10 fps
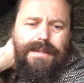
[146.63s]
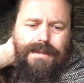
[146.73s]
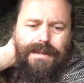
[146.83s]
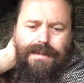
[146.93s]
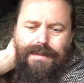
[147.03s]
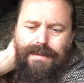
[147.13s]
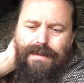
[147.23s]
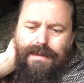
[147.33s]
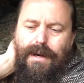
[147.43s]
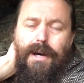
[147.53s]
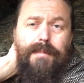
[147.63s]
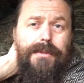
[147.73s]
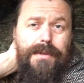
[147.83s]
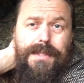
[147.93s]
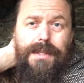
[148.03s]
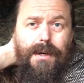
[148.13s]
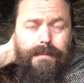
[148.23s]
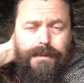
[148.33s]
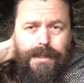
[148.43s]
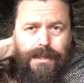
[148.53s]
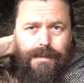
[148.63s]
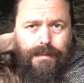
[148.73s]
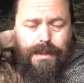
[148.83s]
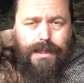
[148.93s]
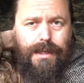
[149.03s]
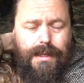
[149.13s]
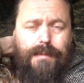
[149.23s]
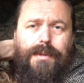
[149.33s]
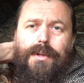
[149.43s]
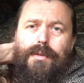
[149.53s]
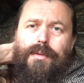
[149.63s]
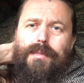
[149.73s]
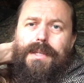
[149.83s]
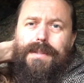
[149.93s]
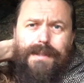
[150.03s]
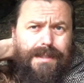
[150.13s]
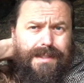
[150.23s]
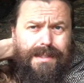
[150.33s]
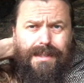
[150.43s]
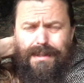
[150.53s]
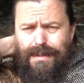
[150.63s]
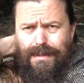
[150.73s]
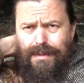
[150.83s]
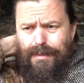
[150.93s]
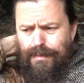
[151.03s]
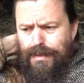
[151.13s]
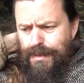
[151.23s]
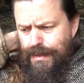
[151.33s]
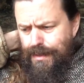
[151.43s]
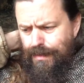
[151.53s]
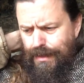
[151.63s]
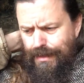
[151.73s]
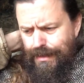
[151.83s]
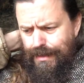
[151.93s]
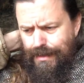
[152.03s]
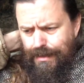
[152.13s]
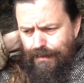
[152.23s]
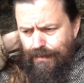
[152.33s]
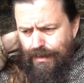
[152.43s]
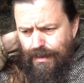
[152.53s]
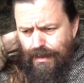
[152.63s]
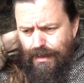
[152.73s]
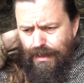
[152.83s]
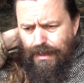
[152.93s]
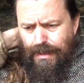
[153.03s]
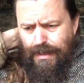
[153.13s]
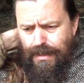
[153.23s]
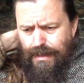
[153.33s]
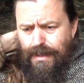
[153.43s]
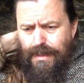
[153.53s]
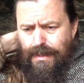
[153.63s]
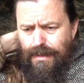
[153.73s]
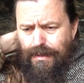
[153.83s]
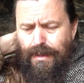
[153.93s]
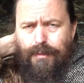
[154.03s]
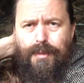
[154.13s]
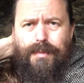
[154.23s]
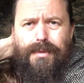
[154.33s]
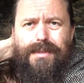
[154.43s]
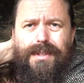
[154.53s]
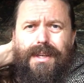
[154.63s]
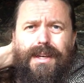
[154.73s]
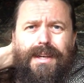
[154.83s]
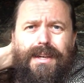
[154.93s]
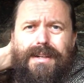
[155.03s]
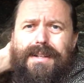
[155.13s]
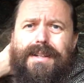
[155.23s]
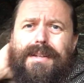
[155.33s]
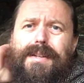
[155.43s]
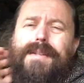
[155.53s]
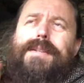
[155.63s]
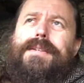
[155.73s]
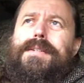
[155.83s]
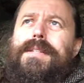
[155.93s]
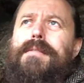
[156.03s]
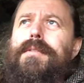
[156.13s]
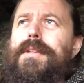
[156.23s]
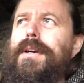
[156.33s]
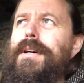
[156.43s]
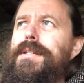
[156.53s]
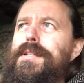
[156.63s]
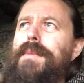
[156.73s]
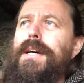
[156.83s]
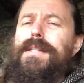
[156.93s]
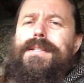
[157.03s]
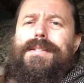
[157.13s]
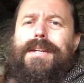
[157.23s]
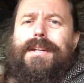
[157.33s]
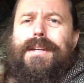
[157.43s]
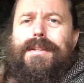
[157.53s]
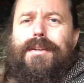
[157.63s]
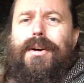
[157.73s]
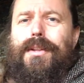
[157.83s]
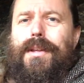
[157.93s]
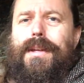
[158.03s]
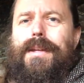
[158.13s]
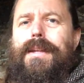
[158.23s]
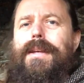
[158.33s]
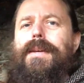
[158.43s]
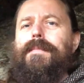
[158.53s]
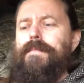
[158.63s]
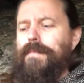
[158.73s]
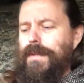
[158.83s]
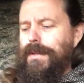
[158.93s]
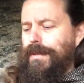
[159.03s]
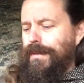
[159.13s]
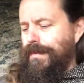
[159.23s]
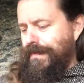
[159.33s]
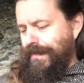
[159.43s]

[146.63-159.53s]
than uh, I'm dressing up when I when I have to go to meetings, uh, you know, business meetings and stuff, and I have to put a civilized man's jacket on, you know.